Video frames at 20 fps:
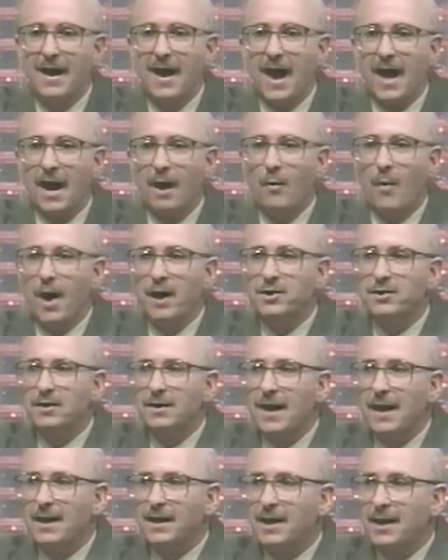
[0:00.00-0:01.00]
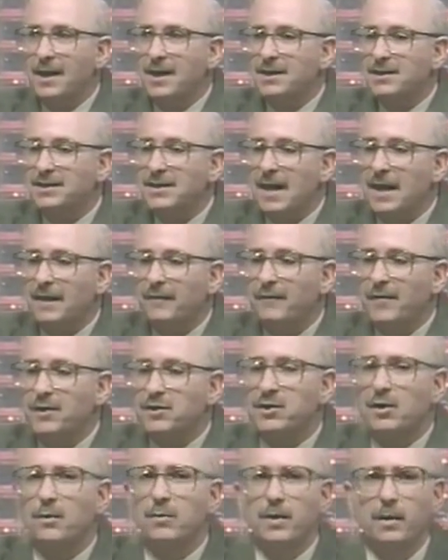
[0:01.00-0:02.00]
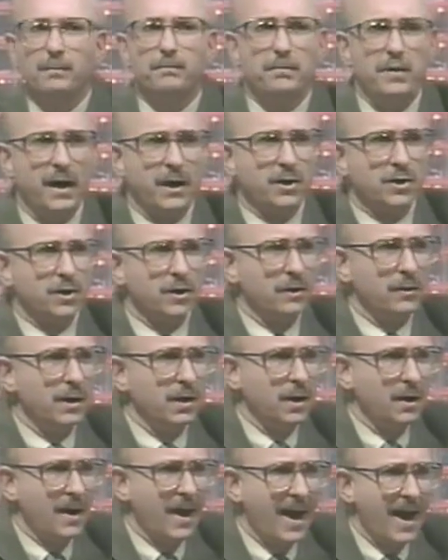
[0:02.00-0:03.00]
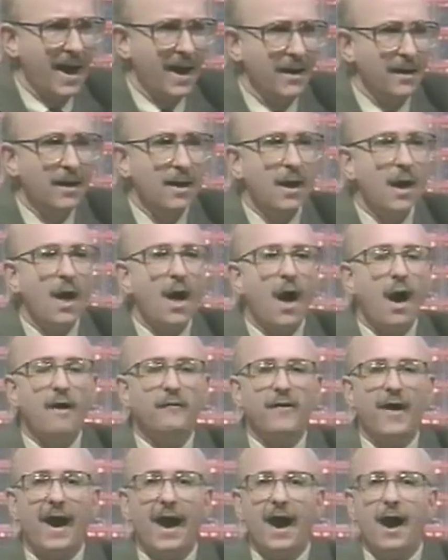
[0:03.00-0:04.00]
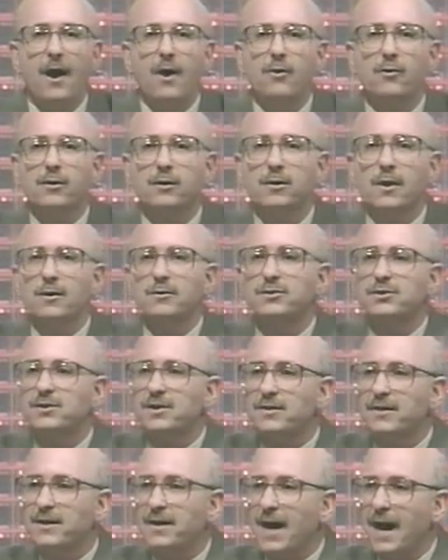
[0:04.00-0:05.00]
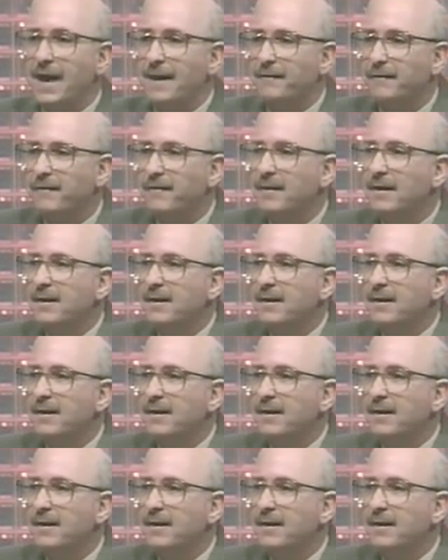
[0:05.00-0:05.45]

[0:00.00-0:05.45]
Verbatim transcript: And I want you to get a kinesthetic vision, a real picture in your head of how close to the knife